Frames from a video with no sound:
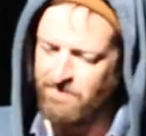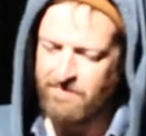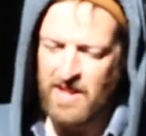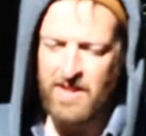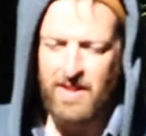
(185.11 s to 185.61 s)

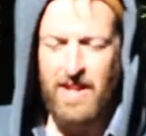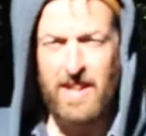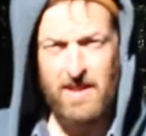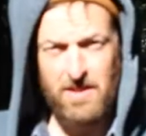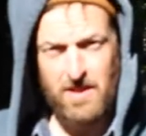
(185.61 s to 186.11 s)
Nothing like
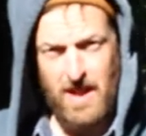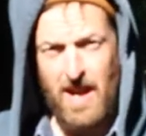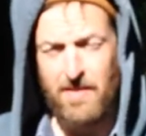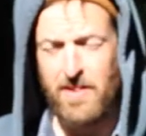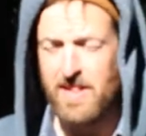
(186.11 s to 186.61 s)
a little
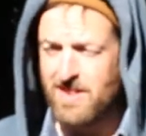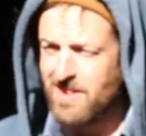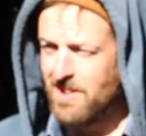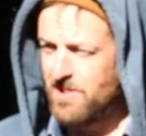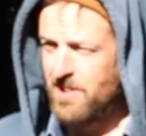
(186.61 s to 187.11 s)
coffee and
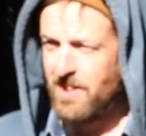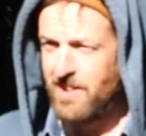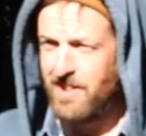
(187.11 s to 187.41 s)
sunshine to